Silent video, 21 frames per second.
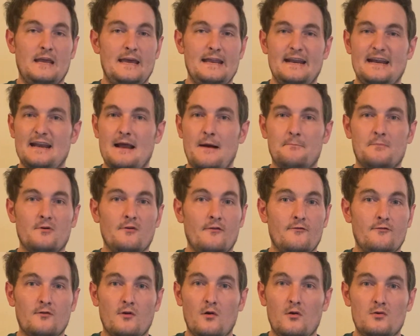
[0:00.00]
any number
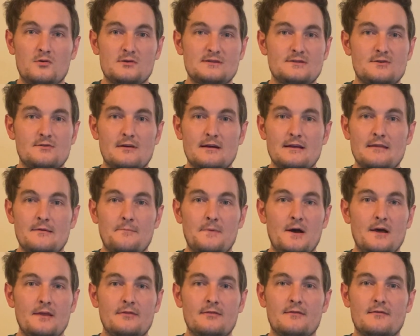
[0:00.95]
of roles during the
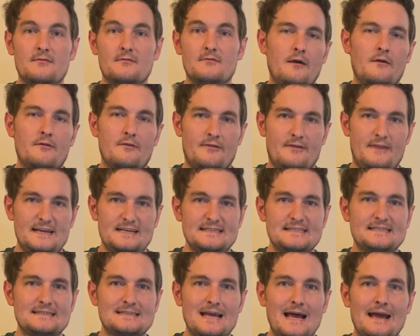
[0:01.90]
month. This
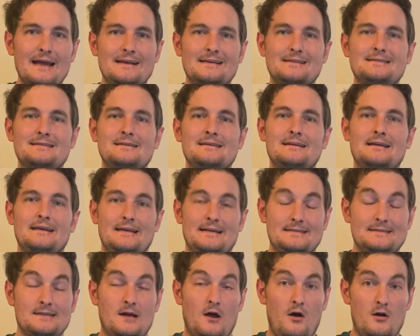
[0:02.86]
site
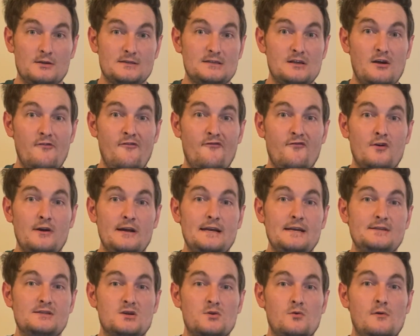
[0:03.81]
is also free
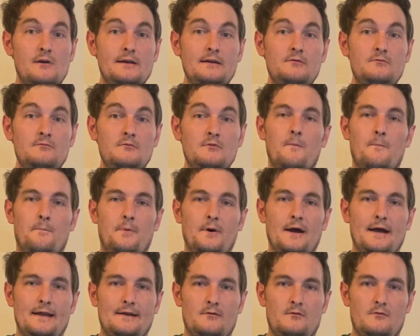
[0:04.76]
to join,
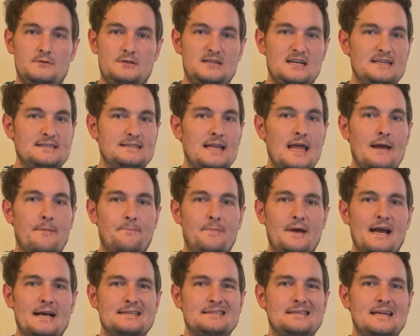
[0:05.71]
but just like
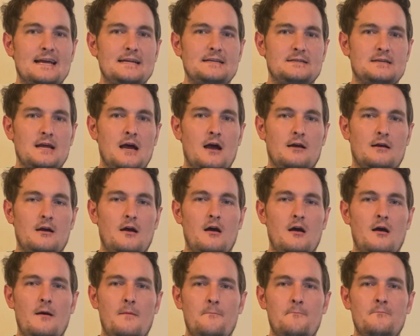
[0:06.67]

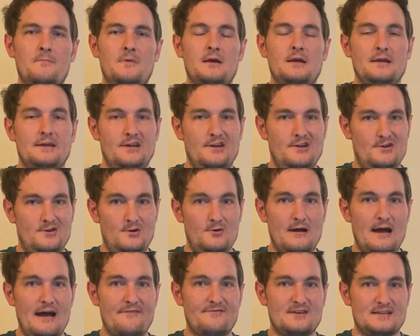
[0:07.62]
backstage.com, you do
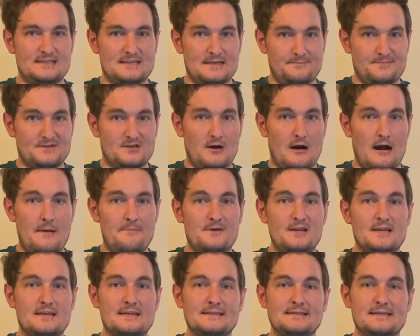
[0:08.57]
have to subscribe
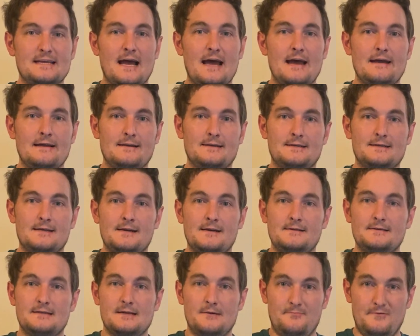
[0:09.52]
to the site
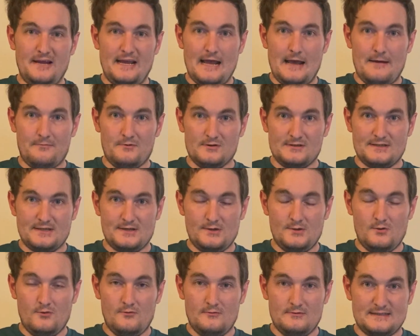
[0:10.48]
to be able
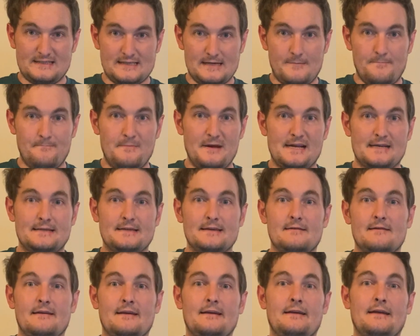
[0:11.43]
to submit
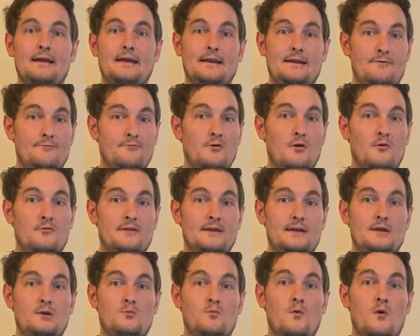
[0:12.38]
to any role that
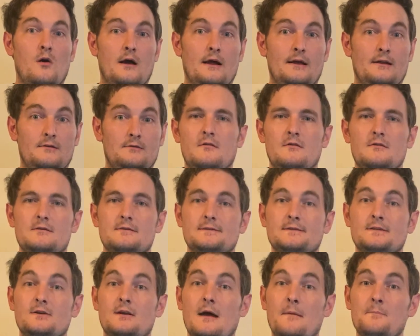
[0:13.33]
you want.
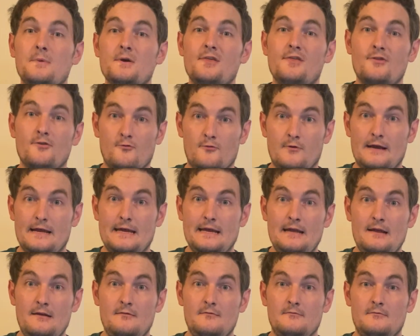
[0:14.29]
So number
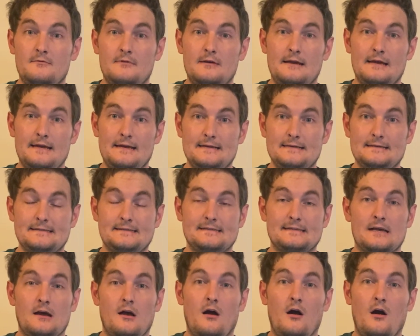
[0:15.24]
3
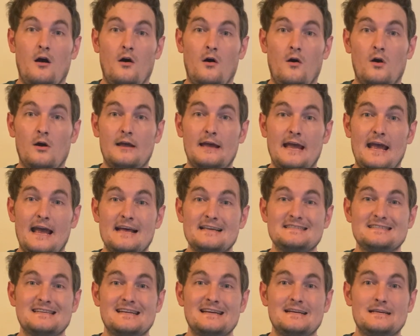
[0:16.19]
is
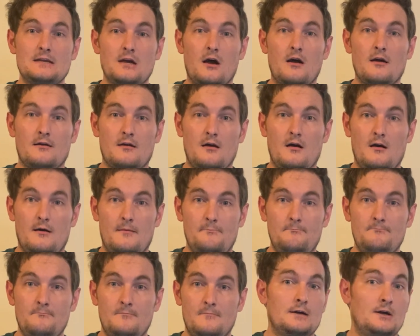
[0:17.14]

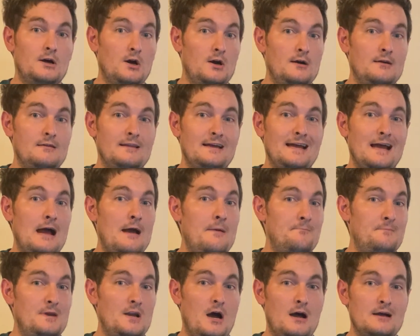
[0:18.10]
allcasting.com. Currently,
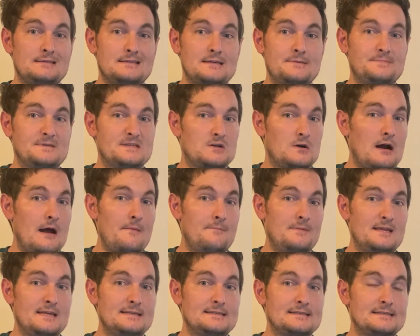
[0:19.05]
I'm not
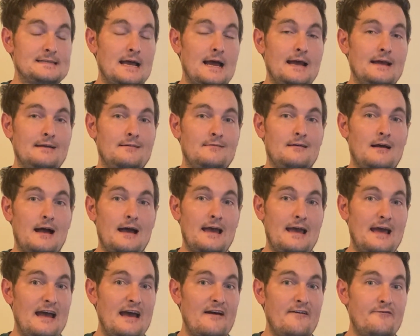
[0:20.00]
subscribed to this site. I
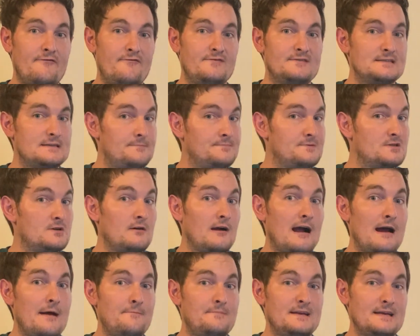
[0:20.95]
have
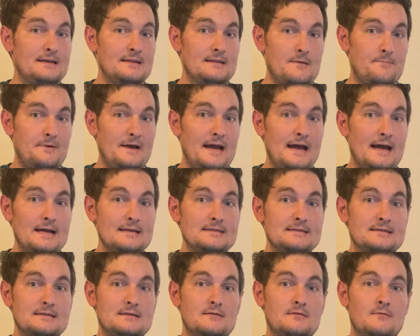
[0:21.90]
subscribed in the
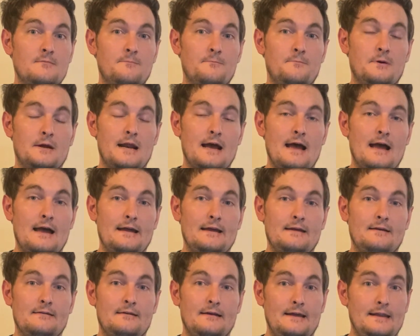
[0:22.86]
past, but
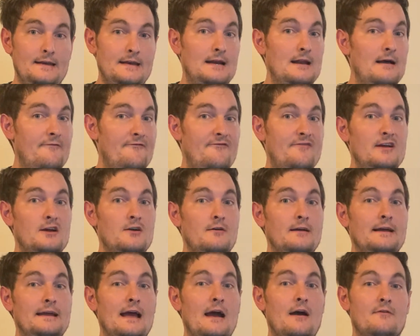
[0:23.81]
I ended up
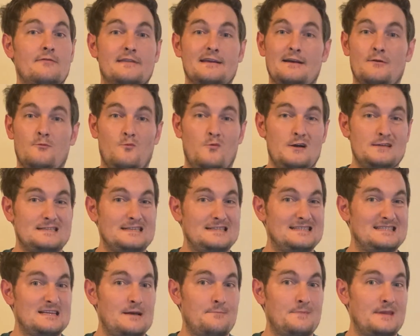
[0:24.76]
figuring out that it
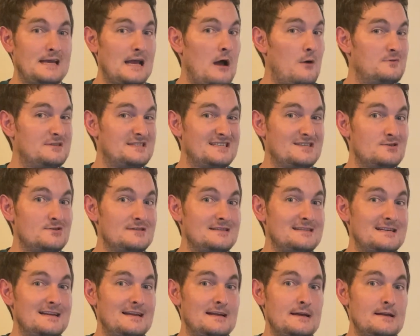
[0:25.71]
wasn't something I was
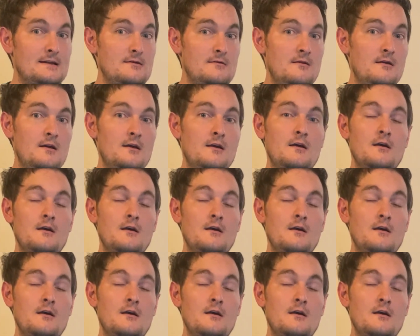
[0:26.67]
interested in.